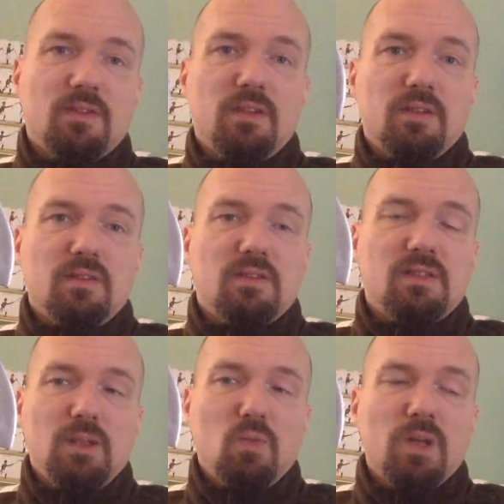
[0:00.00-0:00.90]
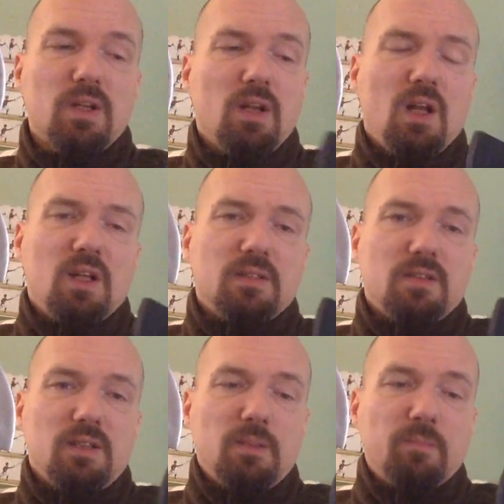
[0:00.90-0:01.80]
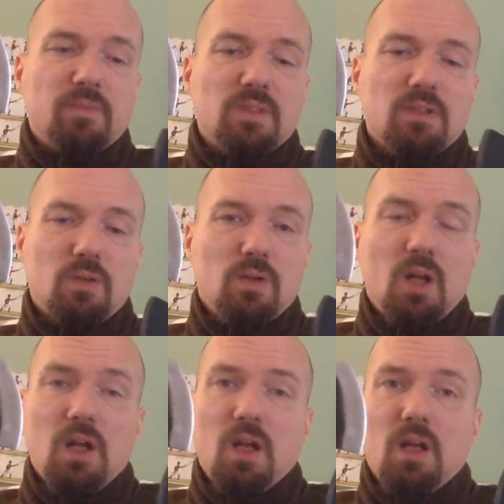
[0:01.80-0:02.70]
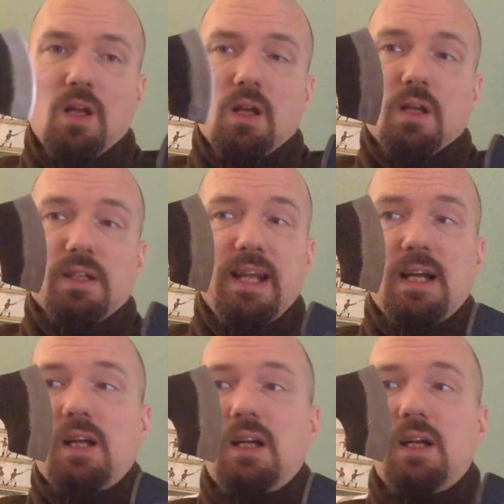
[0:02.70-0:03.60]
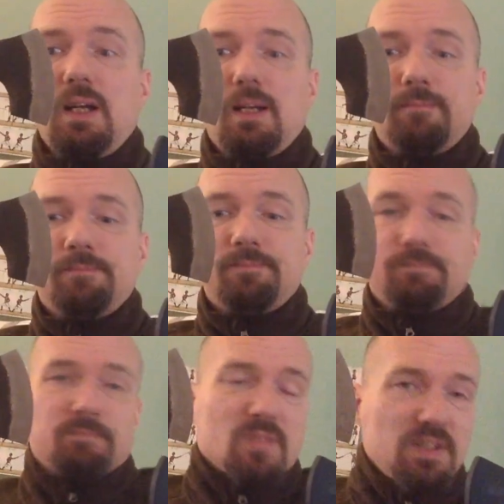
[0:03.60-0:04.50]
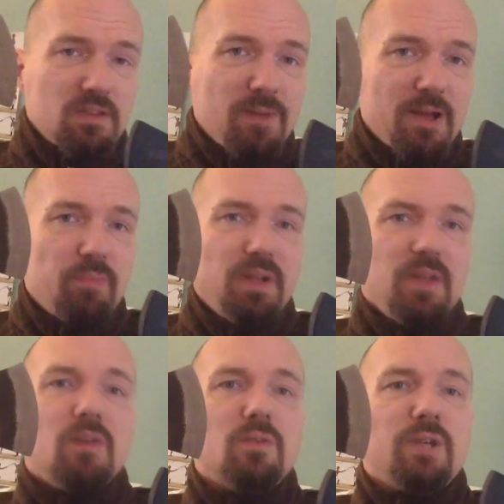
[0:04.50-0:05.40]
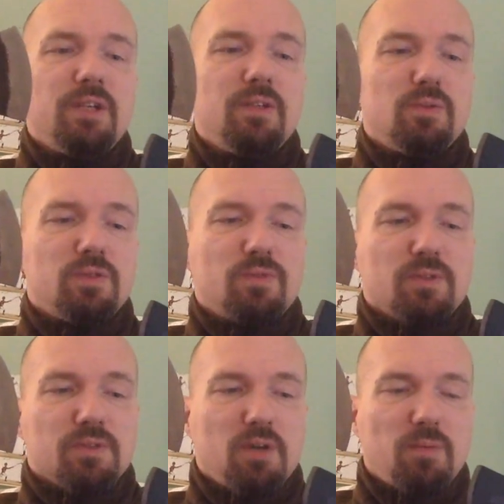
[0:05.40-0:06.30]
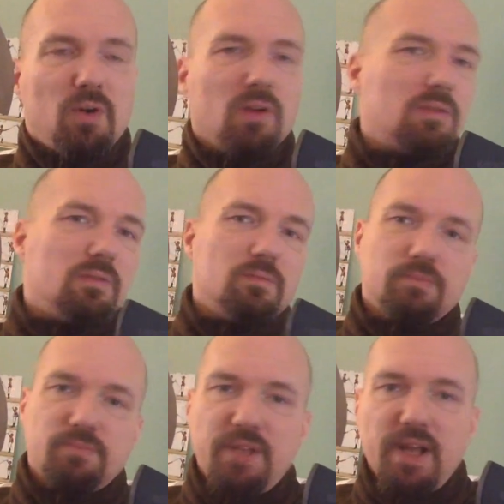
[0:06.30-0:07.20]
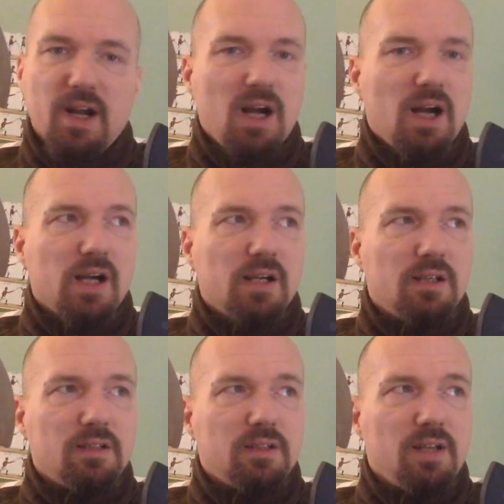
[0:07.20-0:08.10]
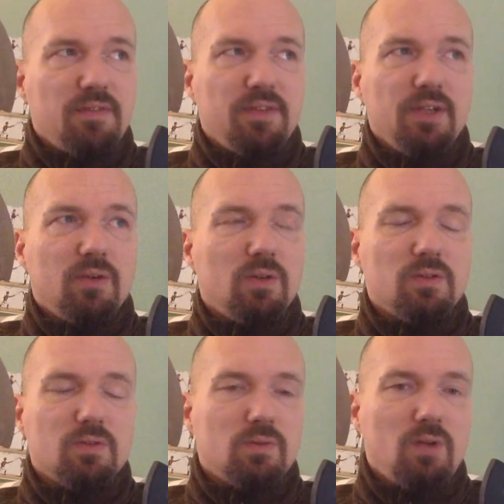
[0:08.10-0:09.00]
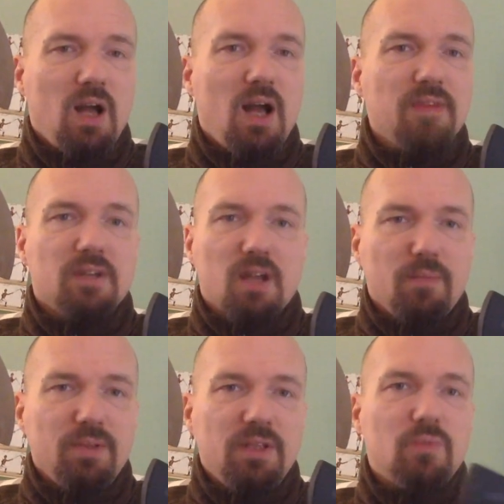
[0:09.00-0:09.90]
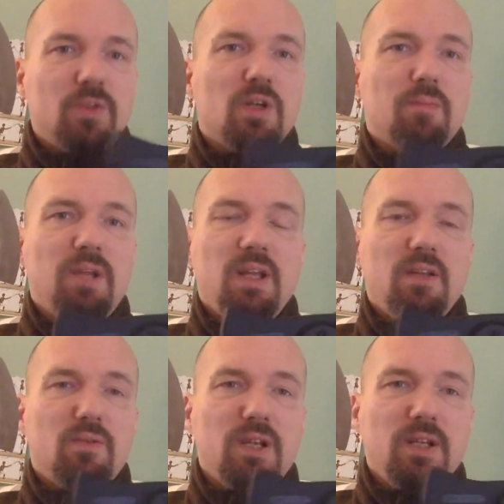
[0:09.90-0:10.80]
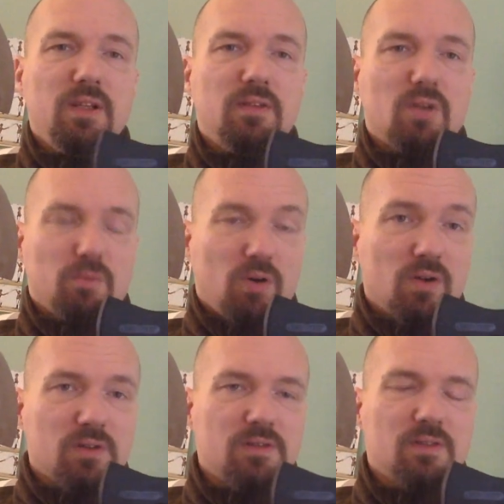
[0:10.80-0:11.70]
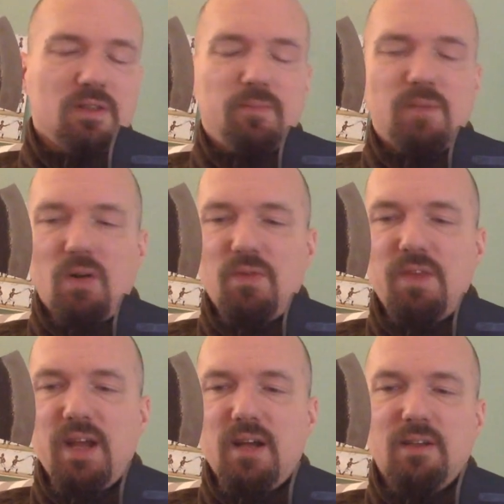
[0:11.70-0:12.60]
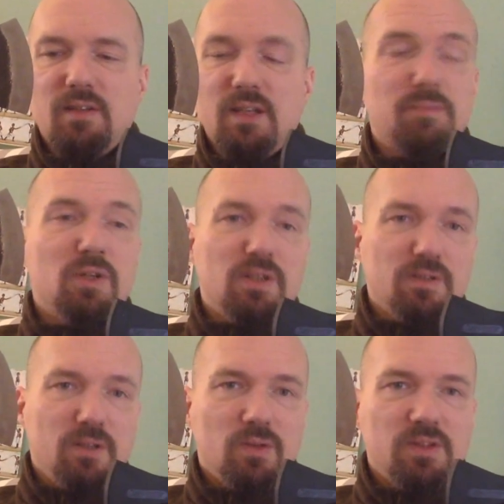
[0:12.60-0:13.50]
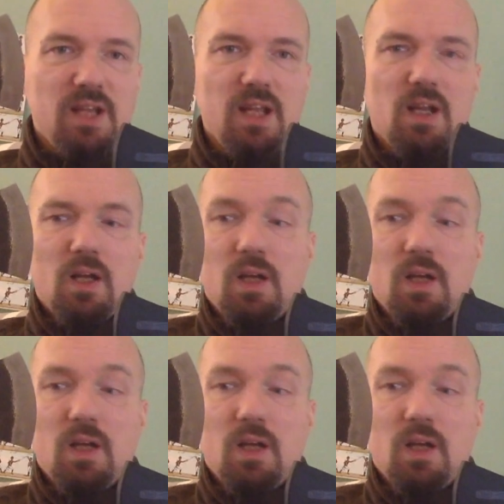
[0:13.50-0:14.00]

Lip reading: the steel one. So yeah, this is my opinion on training tools for the Tomahawk. There are, I think, also other companies which are making training Tomahawks out there, and especially in the USA.